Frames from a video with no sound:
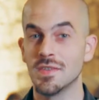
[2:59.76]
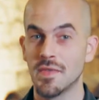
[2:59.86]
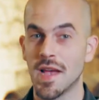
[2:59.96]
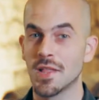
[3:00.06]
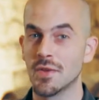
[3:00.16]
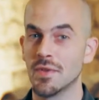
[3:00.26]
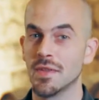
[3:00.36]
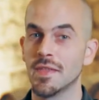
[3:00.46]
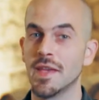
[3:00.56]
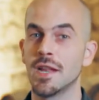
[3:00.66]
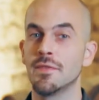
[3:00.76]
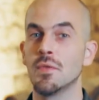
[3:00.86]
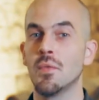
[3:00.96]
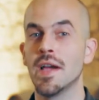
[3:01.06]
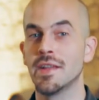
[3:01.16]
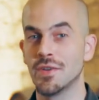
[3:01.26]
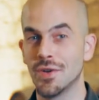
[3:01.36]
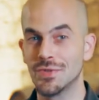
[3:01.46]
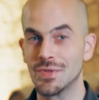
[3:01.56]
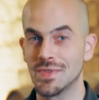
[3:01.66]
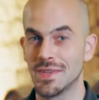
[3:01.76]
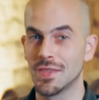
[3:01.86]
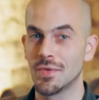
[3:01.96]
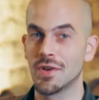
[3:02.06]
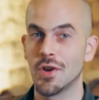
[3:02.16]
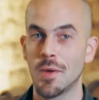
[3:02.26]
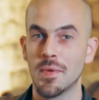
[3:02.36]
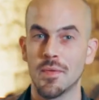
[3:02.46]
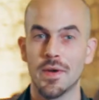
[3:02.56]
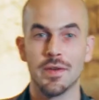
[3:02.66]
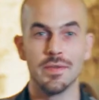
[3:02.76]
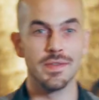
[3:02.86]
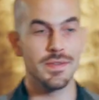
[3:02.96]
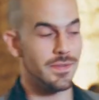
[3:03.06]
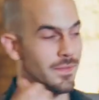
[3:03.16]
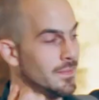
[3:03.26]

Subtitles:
is Valerie, the head of the Wine and Culture Center at Carmel Wineries.